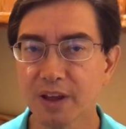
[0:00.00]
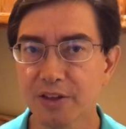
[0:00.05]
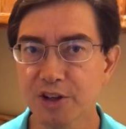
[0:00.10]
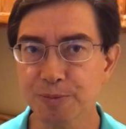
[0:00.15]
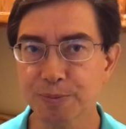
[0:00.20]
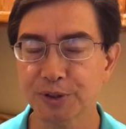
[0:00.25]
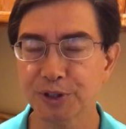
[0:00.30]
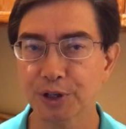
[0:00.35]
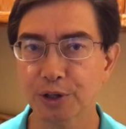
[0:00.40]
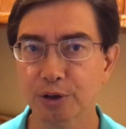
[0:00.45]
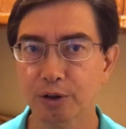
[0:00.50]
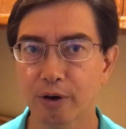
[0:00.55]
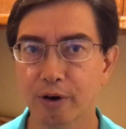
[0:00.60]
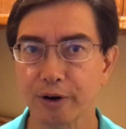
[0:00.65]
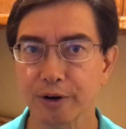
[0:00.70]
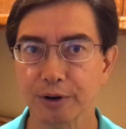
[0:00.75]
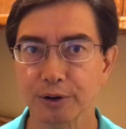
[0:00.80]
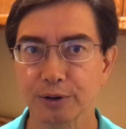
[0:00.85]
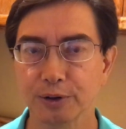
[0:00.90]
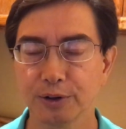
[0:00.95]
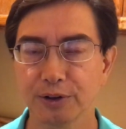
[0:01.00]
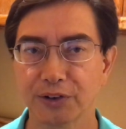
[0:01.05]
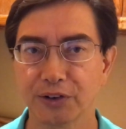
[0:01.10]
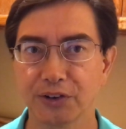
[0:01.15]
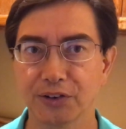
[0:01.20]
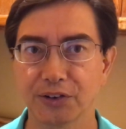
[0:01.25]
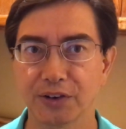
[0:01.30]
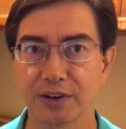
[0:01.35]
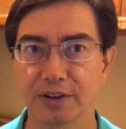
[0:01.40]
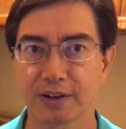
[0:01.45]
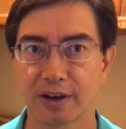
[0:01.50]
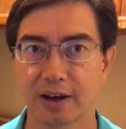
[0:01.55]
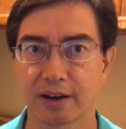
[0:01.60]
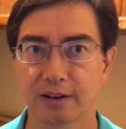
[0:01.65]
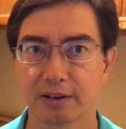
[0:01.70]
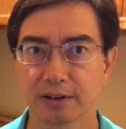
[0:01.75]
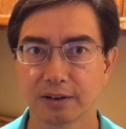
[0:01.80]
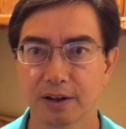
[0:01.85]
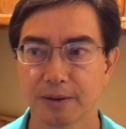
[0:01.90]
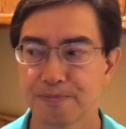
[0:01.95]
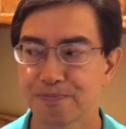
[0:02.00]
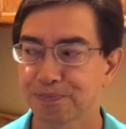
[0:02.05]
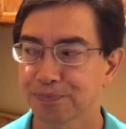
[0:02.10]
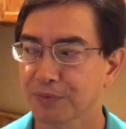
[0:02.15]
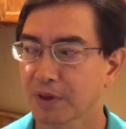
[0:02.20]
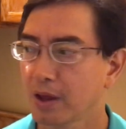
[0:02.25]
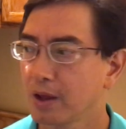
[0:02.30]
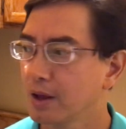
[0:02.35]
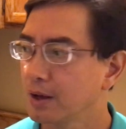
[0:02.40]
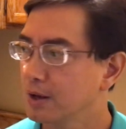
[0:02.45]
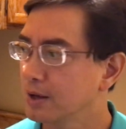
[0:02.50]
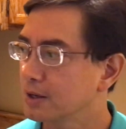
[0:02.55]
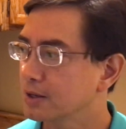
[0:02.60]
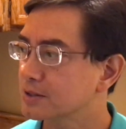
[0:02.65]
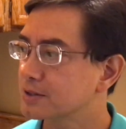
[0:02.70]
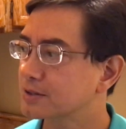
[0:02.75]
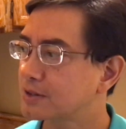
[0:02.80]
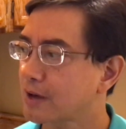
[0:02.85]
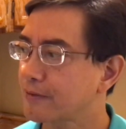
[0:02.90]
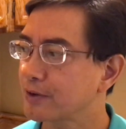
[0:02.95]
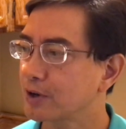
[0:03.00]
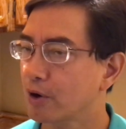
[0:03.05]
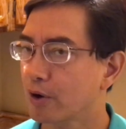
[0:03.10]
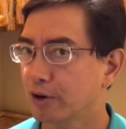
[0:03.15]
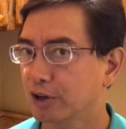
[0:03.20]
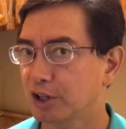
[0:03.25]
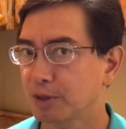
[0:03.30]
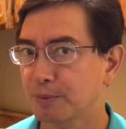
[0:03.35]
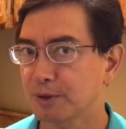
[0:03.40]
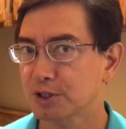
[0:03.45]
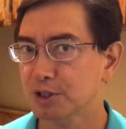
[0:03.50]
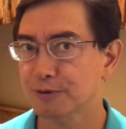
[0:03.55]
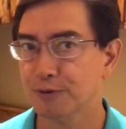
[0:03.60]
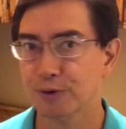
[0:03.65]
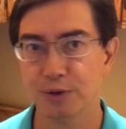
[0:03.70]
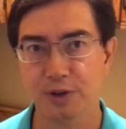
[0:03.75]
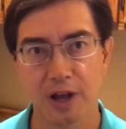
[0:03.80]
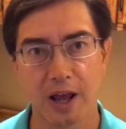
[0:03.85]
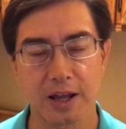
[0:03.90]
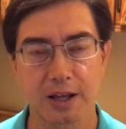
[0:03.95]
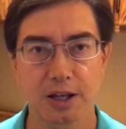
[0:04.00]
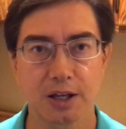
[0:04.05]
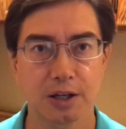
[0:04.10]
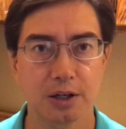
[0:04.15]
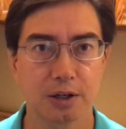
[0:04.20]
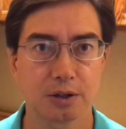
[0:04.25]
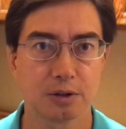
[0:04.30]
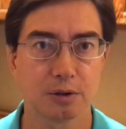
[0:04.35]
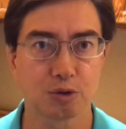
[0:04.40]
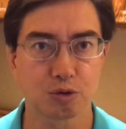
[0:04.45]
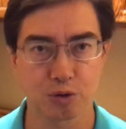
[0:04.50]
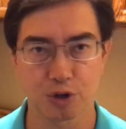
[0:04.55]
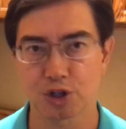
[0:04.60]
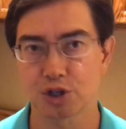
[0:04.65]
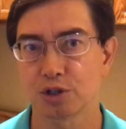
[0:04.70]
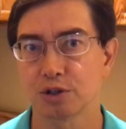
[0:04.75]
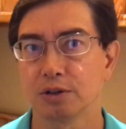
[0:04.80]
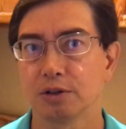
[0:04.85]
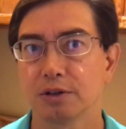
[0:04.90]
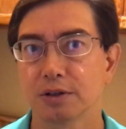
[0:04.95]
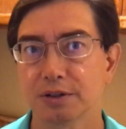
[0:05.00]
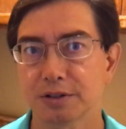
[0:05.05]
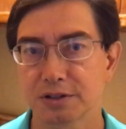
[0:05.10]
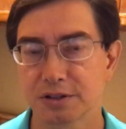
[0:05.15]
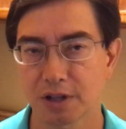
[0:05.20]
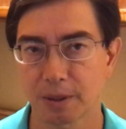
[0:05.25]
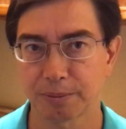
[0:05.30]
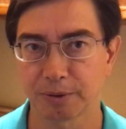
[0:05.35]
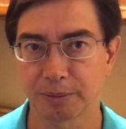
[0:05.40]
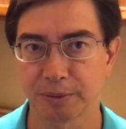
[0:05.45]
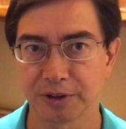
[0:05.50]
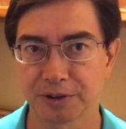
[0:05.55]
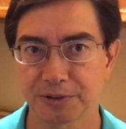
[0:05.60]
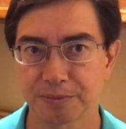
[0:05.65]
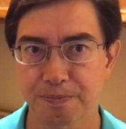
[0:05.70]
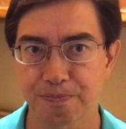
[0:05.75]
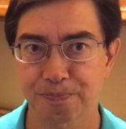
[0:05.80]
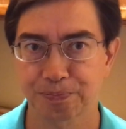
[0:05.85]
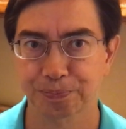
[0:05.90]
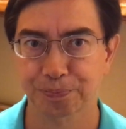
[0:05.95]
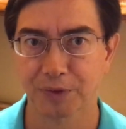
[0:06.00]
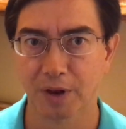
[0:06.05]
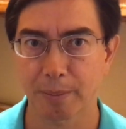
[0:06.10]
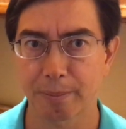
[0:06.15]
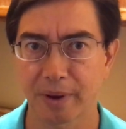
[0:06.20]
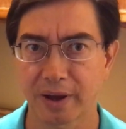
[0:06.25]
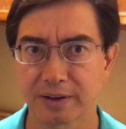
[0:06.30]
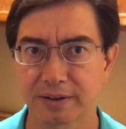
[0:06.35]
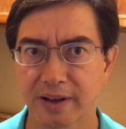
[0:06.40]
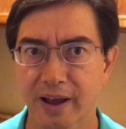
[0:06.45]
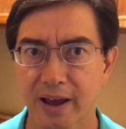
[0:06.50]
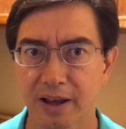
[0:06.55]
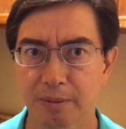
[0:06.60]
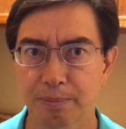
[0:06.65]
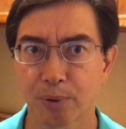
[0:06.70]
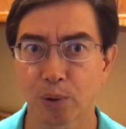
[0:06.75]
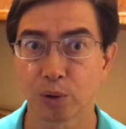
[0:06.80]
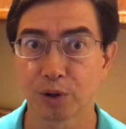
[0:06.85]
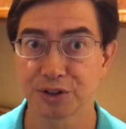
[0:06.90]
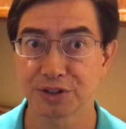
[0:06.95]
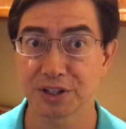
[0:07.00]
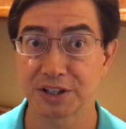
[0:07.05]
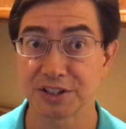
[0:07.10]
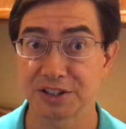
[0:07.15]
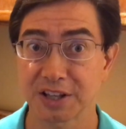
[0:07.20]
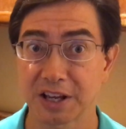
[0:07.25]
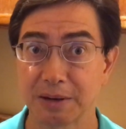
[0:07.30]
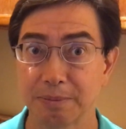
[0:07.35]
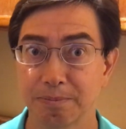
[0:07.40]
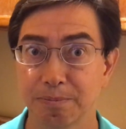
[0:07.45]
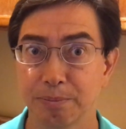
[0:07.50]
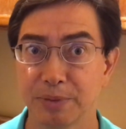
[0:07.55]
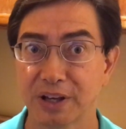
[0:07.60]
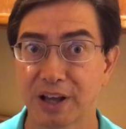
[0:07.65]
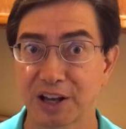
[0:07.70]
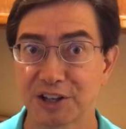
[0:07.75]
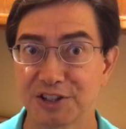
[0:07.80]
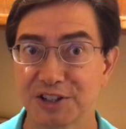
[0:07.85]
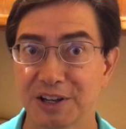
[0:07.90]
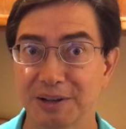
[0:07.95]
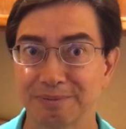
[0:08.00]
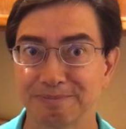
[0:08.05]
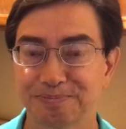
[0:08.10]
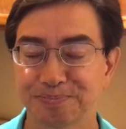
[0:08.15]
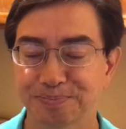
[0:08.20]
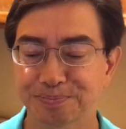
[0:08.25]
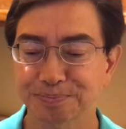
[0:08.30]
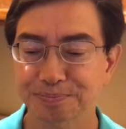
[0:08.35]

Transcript: This particular article is entitled 7 Arguments for Taking Nutritional Supplements by Dag Poleszynski, PhD.